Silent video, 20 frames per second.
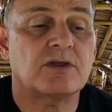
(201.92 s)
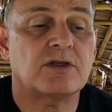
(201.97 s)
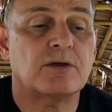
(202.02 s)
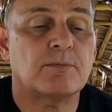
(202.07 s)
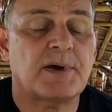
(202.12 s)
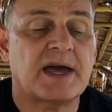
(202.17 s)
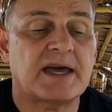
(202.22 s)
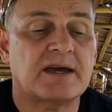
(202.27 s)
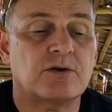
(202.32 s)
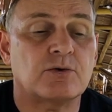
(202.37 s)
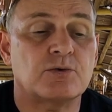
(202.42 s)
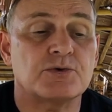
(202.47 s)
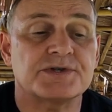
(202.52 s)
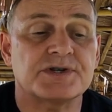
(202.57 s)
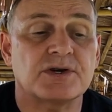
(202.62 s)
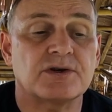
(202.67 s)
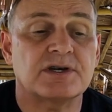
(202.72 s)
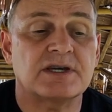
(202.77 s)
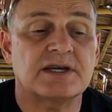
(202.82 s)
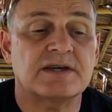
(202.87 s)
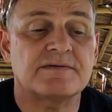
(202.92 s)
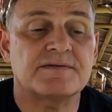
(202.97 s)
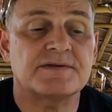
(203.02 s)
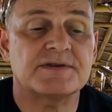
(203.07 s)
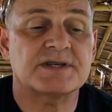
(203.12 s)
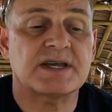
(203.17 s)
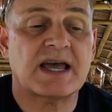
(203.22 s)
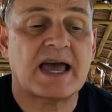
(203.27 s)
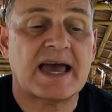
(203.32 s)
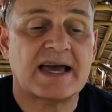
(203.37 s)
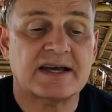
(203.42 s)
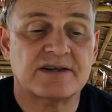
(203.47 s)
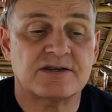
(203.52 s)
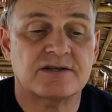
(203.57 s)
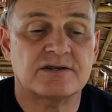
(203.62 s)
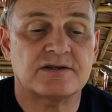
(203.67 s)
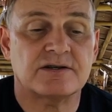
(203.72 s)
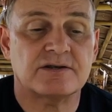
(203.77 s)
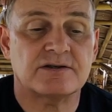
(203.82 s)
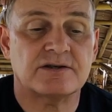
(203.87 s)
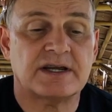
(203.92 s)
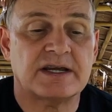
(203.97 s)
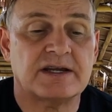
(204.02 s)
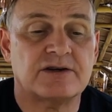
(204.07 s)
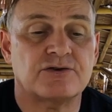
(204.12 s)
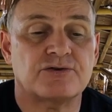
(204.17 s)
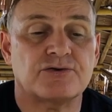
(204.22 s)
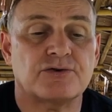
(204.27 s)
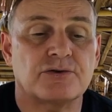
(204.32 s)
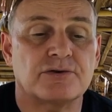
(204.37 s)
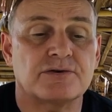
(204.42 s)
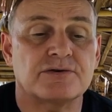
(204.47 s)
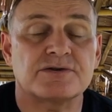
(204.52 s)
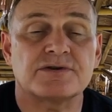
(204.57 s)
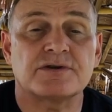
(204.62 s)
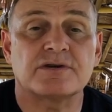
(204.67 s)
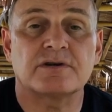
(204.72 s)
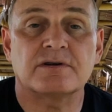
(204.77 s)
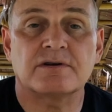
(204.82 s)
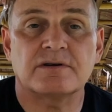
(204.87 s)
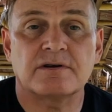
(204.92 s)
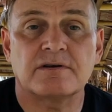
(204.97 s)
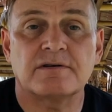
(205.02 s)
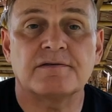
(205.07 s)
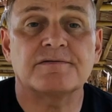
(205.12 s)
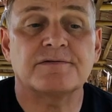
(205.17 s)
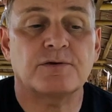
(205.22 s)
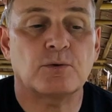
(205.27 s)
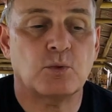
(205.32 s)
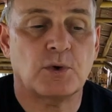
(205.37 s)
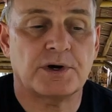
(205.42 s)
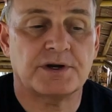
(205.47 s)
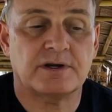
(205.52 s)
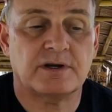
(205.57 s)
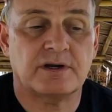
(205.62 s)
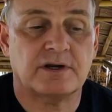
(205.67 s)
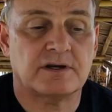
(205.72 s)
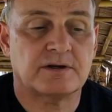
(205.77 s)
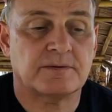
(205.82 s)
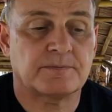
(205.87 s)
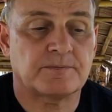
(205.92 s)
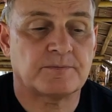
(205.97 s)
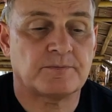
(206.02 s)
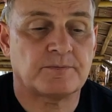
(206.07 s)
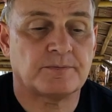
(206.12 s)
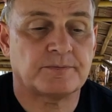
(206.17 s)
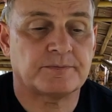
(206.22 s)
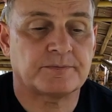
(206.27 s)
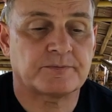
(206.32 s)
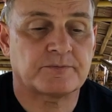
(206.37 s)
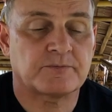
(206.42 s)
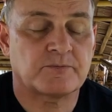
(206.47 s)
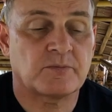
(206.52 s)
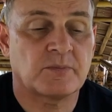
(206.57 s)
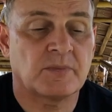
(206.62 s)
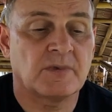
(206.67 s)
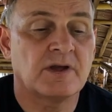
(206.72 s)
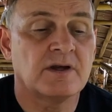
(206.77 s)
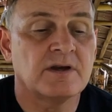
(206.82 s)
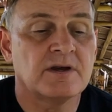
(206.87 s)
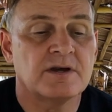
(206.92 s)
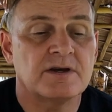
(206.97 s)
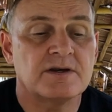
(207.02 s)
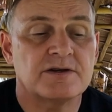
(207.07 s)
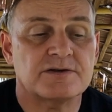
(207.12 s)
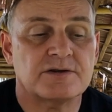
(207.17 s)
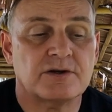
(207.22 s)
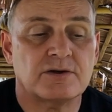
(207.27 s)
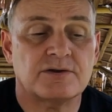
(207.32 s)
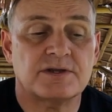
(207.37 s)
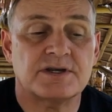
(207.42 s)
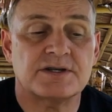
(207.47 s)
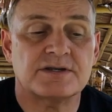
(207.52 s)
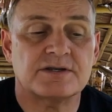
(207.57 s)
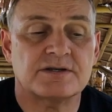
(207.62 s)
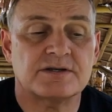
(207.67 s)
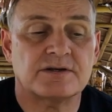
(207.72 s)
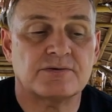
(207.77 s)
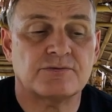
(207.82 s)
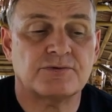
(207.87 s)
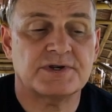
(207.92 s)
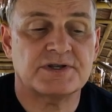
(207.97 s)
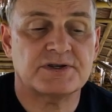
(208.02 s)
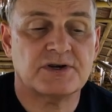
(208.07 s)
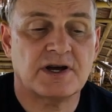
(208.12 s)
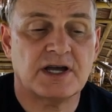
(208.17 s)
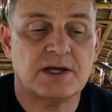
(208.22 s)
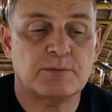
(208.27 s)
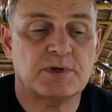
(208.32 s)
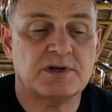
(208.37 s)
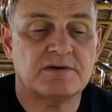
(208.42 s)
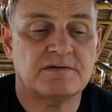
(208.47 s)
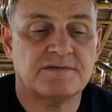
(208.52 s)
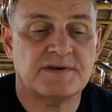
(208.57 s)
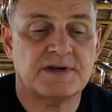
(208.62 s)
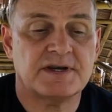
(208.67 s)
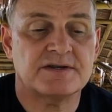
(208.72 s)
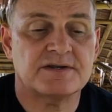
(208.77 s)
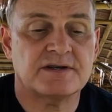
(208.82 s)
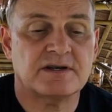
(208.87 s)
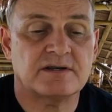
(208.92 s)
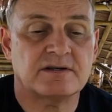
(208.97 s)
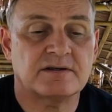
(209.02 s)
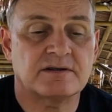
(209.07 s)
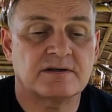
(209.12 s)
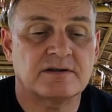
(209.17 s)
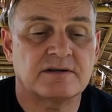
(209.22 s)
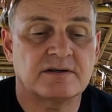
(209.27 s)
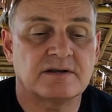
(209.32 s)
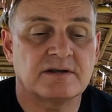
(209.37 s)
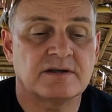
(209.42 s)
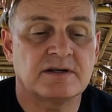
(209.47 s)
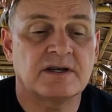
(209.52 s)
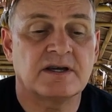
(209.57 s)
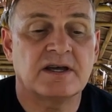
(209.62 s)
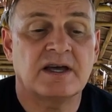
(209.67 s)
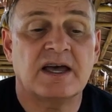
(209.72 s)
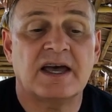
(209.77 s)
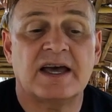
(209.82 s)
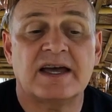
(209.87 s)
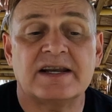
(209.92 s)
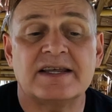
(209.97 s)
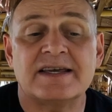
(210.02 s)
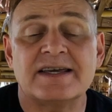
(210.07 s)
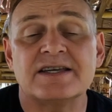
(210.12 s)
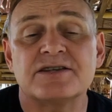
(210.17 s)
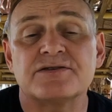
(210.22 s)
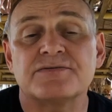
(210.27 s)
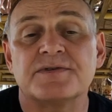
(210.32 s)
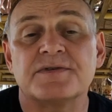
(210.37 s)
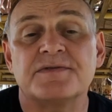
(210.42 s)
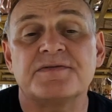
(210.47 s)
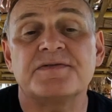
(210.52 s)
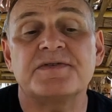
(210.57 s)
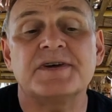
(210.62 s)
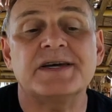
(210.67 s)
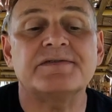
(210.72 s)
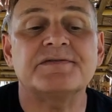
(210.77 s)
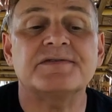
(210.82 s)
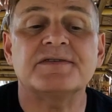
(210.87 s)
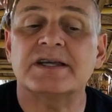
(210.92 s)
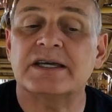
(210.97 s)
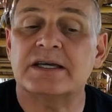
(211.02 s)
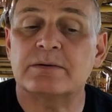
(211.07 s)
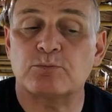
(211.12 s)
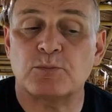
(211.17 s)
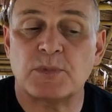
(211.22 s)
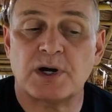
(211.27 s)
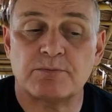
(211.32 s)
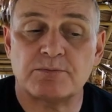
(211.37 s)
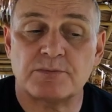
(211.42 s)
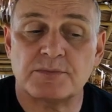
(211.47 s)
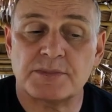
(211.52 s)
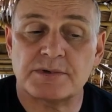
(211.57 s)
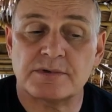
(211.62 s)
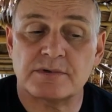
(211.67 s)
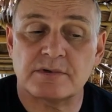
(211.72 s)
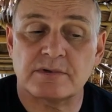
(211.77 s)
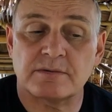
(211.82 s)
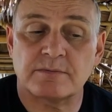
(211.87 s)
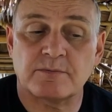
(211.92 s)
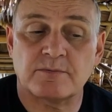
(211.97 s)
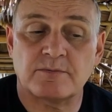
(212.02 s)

The bank also gives accident insurance for 1 year. So this is a retirement visa and it is for 15 months.